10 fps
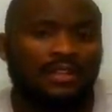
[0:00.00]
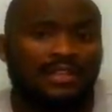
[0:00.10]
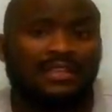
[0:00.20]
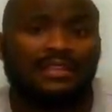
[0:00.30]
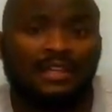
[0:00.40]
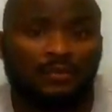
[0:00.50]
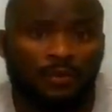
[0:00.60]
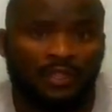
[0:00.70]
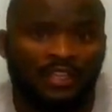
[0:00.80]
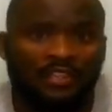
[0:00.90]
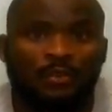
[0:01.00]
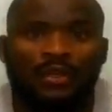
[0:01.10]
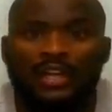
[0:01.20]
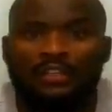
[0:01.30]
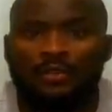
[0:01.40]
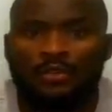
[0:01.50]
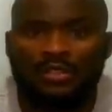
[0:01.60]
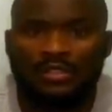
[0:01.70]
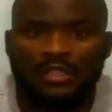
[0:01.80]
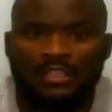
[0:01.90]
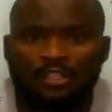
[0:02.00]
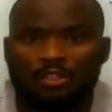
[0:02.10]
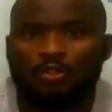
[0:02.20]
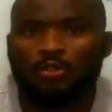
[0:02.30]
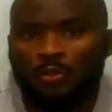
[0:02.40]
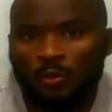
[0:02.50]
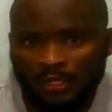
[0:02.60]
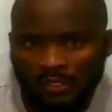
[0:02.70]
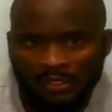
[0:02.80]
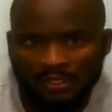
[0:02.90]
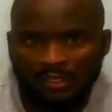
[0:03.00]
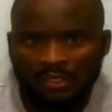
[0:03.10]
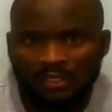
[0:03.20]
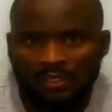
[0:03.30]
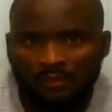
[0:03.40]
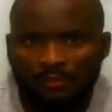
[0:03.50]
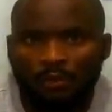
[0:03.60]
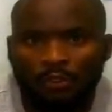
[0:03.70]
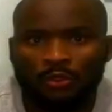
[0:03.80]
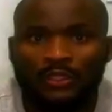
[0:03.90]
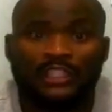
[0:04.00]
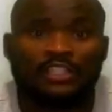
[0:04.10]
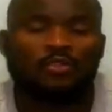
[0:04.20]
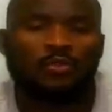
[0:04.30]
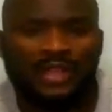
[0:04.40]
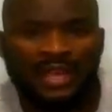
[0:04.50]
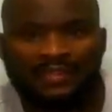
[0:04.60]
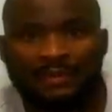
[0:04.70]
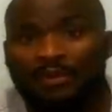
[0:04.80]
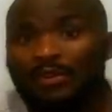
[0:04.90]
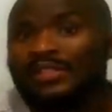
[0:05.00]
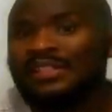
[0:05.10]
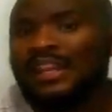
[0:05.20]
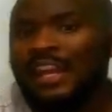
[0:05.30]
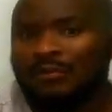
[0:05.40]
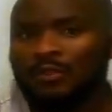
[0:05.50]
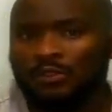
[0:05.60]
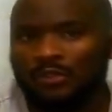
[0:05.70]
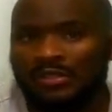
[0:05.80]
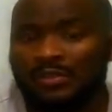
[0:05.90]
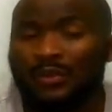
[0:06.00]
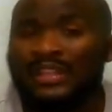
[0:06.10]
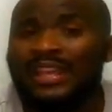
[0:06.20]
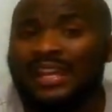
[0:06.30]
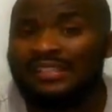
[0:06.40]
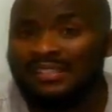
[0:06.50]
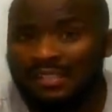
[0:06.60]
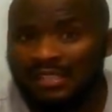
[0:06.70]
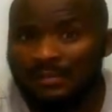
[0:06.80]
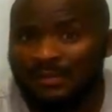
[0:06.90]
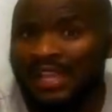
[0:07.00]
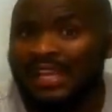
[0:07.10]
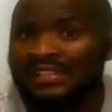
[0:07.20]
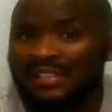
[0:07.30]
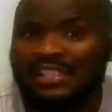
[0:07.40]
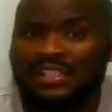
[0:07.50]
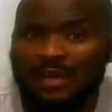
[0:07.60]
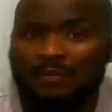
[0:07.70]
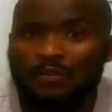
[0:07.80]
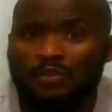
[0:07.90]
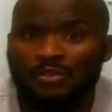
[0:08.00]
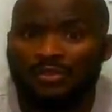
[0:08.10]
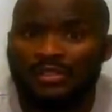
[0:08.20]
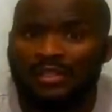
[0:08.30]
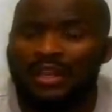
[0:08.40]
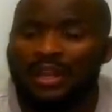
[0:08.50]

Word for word: In that way you cannot then do one module and then do the other because their modules, when they assess them, they assess their modules